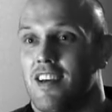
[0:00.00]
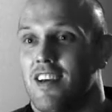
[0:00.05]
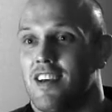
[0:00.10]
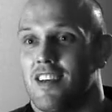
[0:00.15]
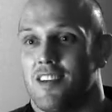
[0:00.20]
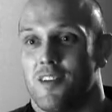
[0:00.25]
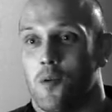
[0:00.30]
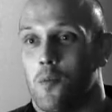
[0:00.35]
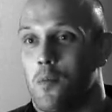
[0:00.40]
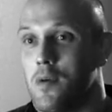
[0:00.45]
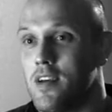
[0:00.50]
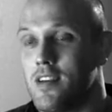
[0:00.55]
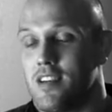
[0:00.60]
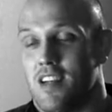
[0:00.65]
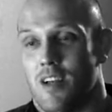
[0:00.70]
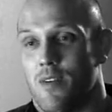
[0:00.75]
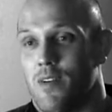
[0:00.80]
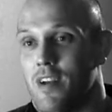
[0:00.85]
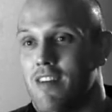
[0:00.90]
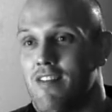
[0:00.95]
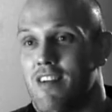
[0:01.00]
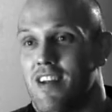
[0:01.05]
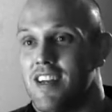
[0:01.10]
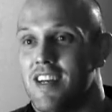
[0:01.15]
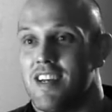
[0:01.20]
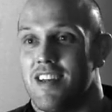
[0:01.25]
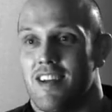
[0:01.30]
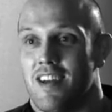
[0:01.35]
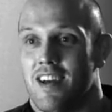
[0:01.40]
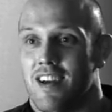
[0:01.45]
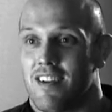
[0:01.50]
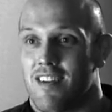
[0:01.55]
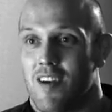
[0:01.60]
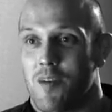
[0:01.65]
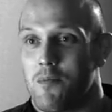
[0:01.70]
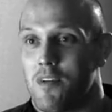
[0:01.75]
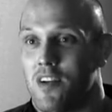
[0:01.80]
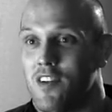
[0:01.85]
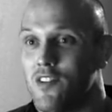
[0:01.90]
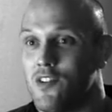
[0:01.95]
So basically, whenever I needed it, I
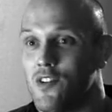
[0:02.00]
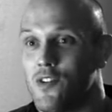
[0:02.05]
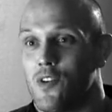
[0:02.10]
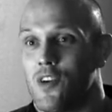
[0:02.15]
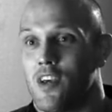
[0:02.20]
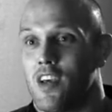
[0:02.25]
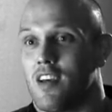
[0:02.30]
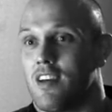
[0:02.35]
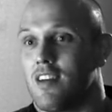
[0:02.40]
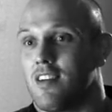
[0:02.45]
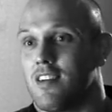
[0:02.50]
grabbed it and took it.